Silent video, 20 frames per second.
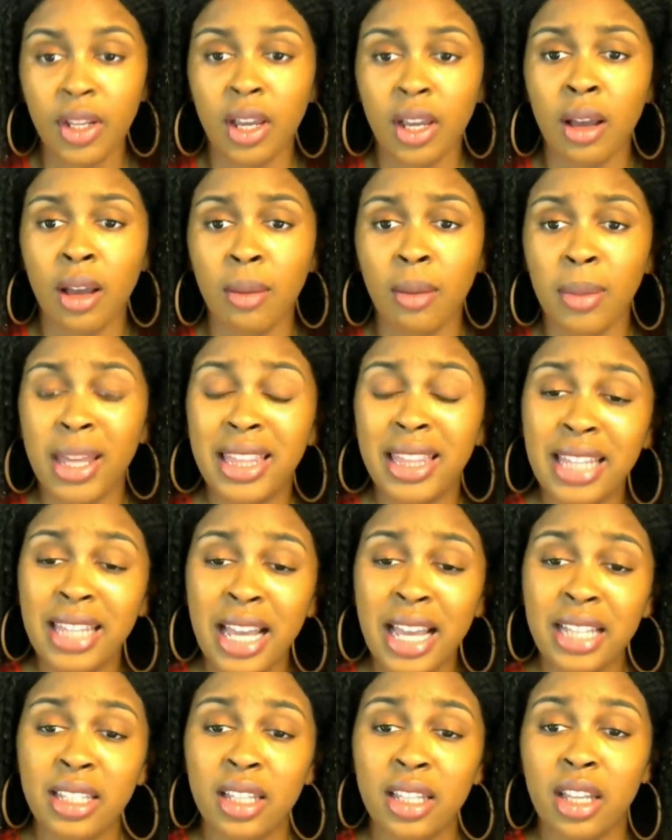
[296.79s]
Um, the
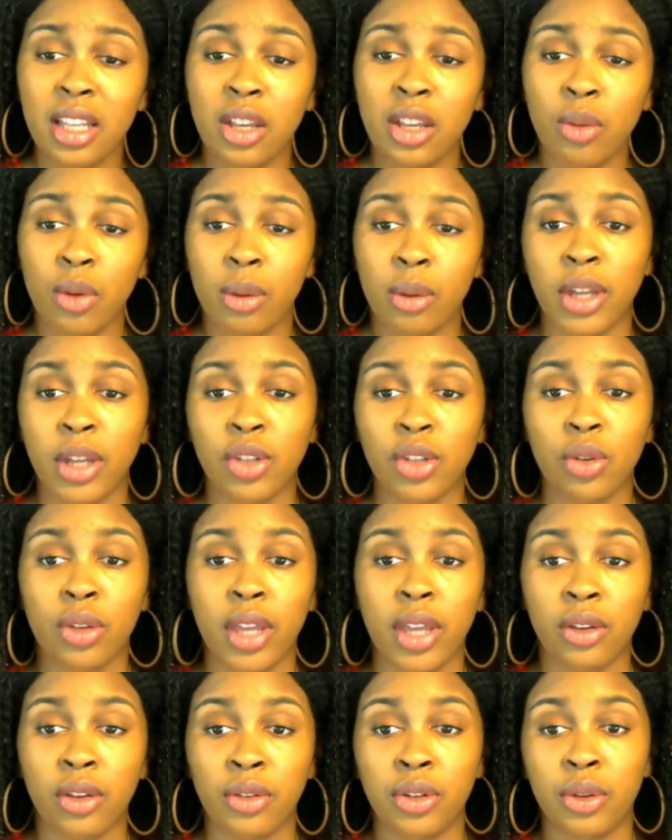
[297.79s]
last thing that you want to make sure
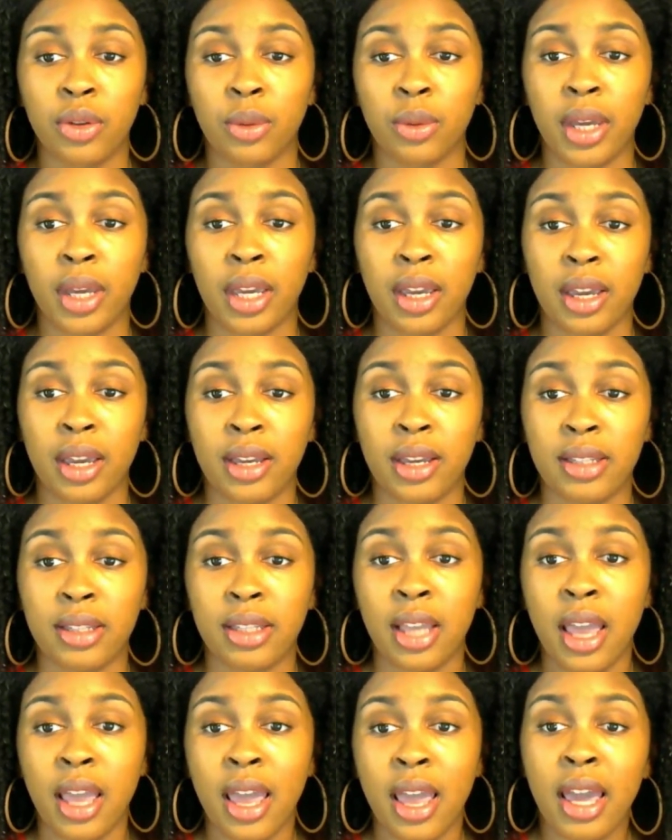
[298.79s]
that you're doing is
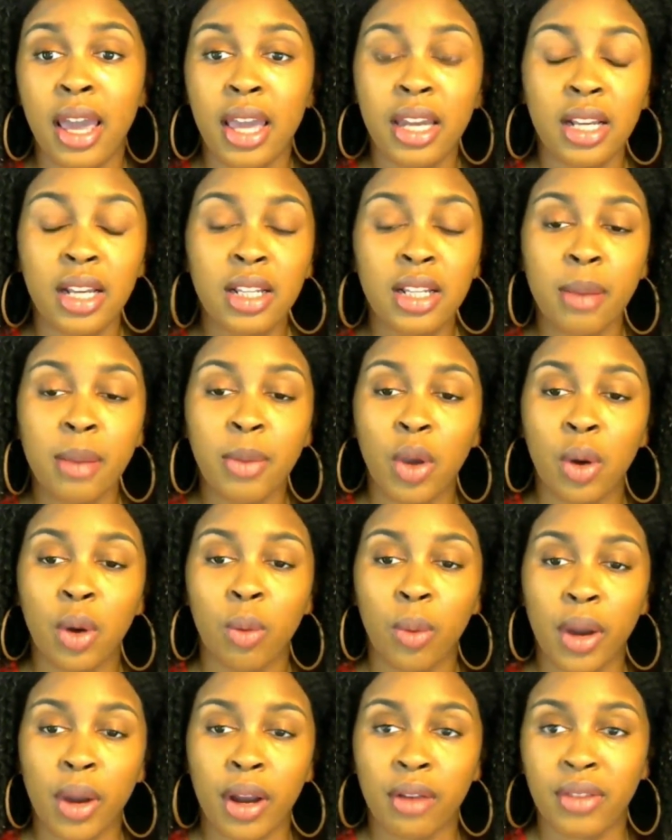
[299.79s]
anytime you're
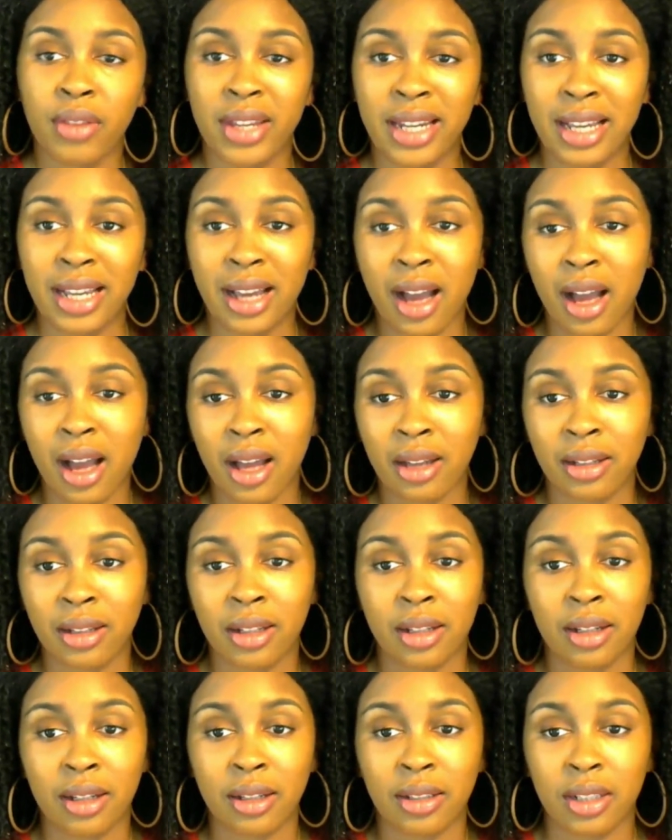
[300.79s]
aware of any
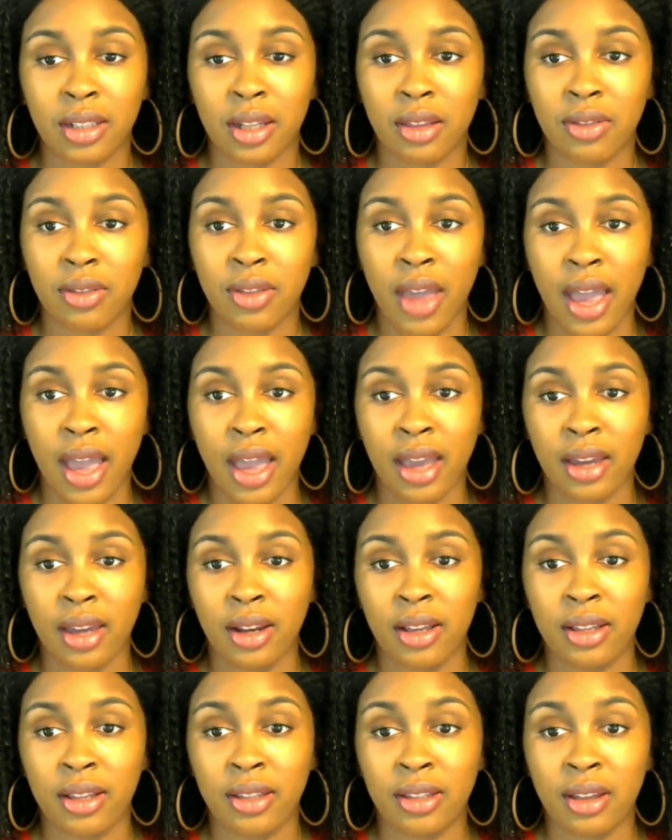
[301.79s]
conduct that
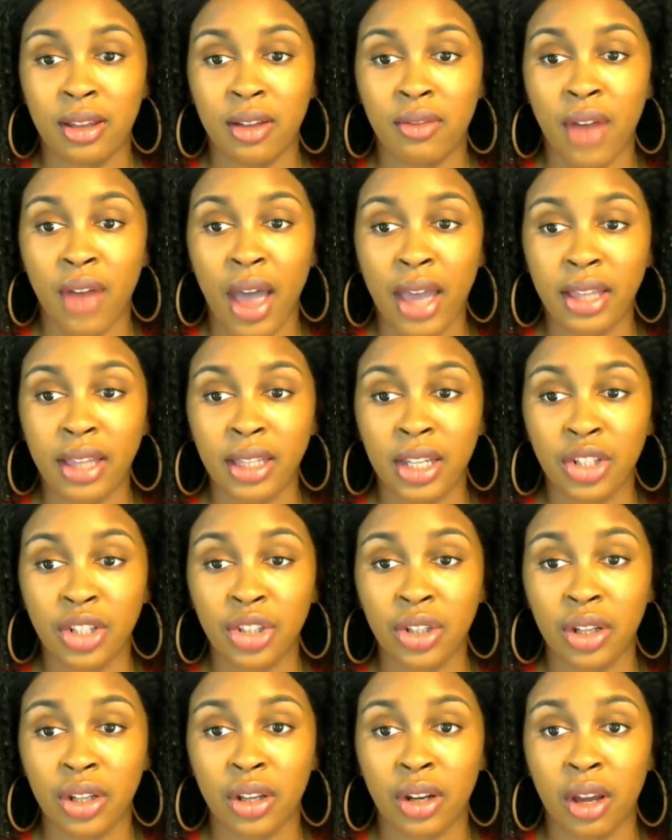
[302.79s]
is a
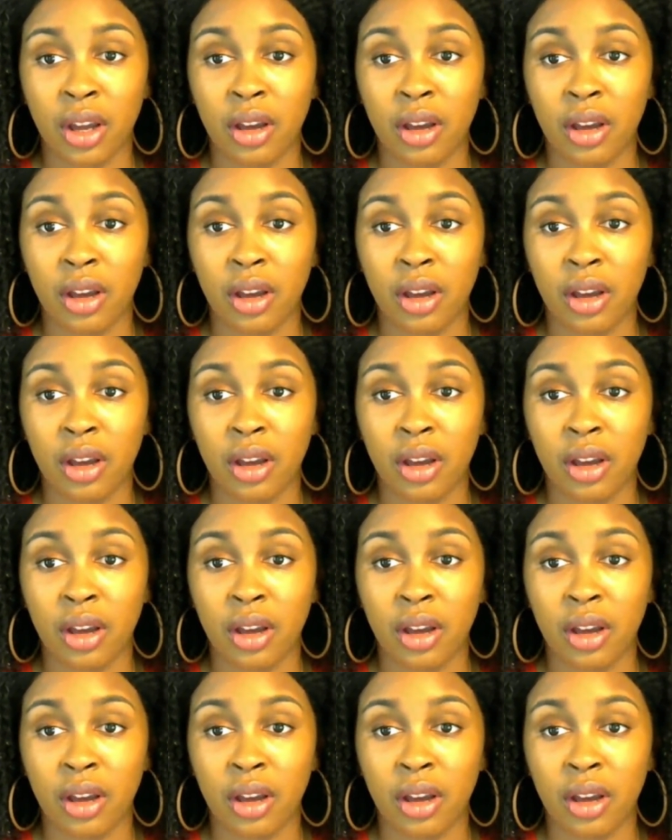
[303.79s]
violation